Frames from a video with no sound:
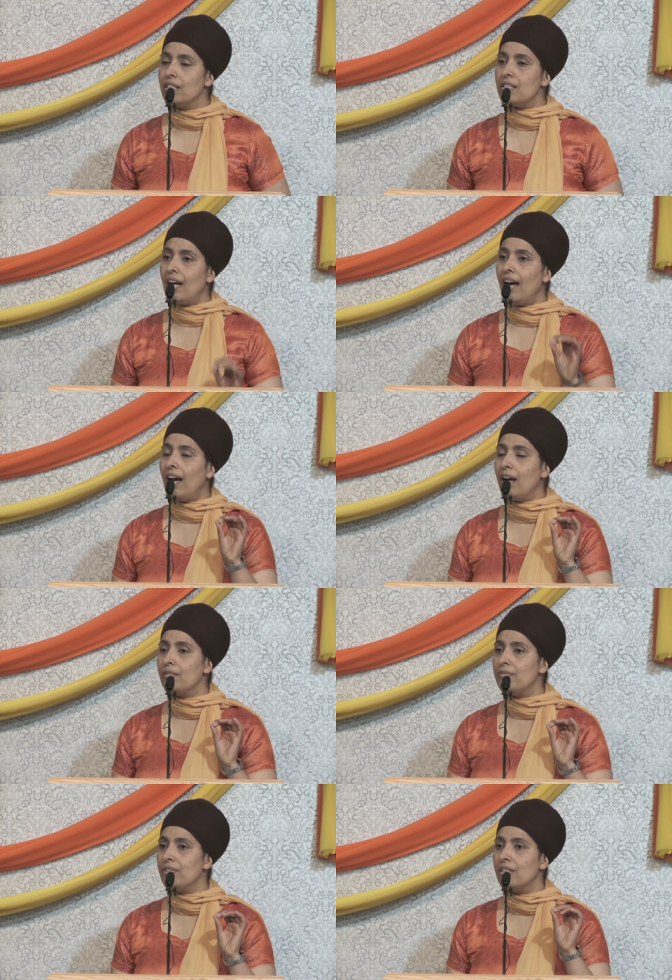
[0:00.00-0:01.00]
to
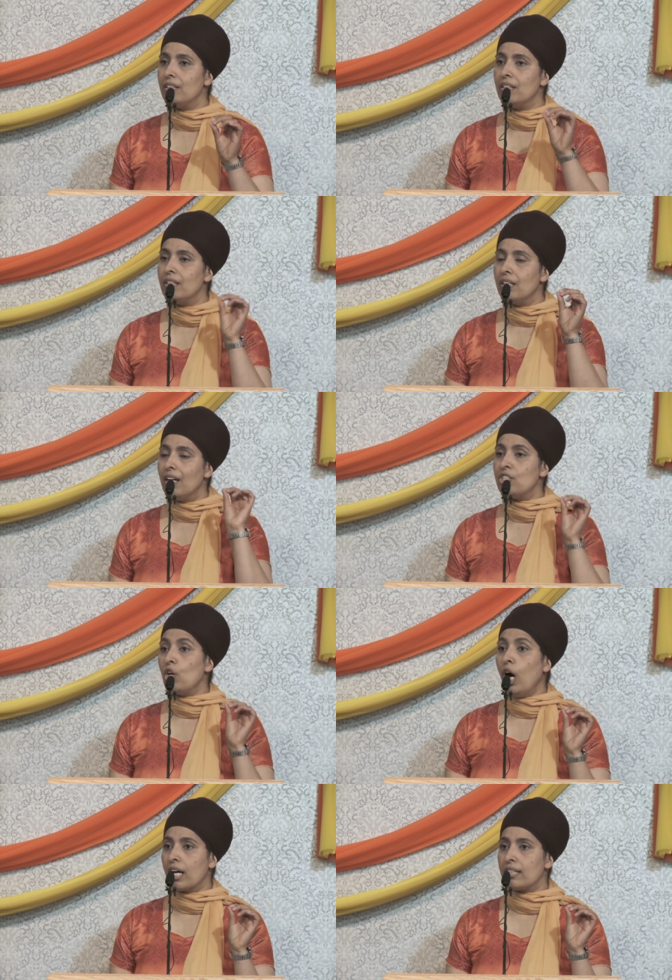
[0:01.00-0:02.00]
have a
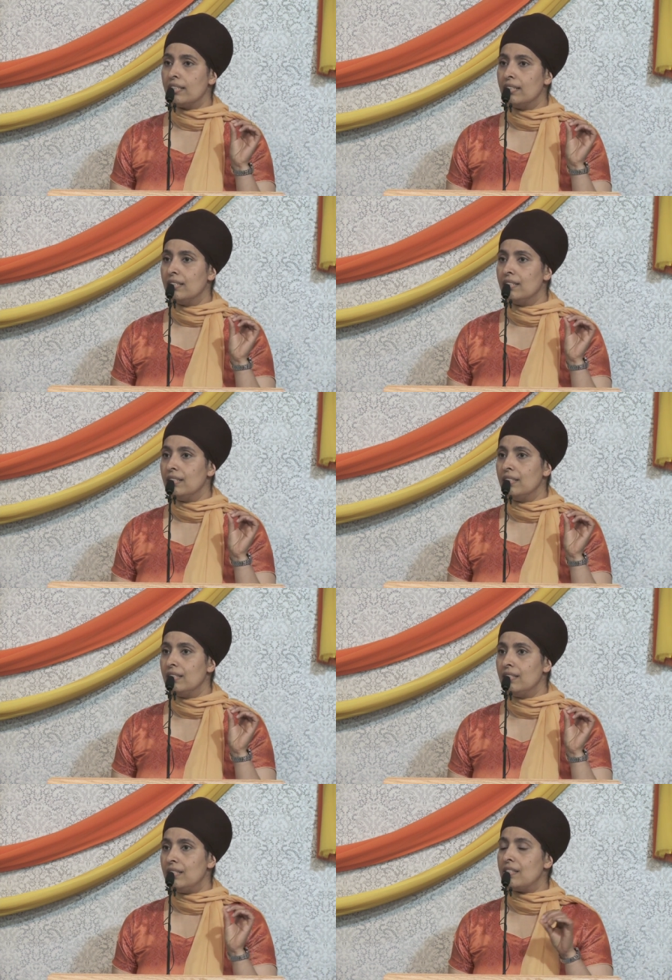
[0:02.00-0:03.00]
talk,
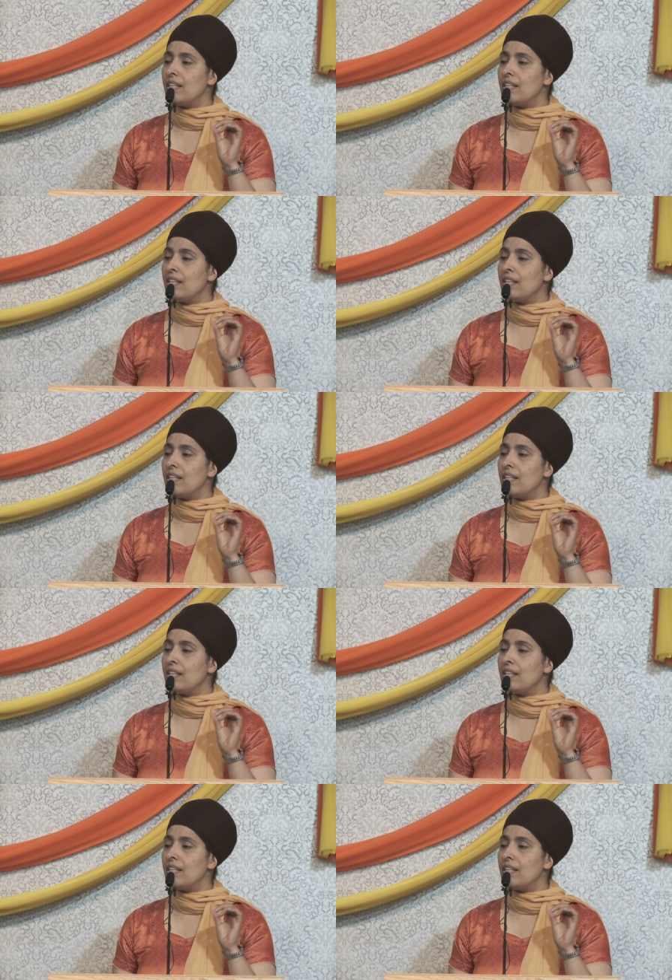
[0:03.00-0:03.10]
to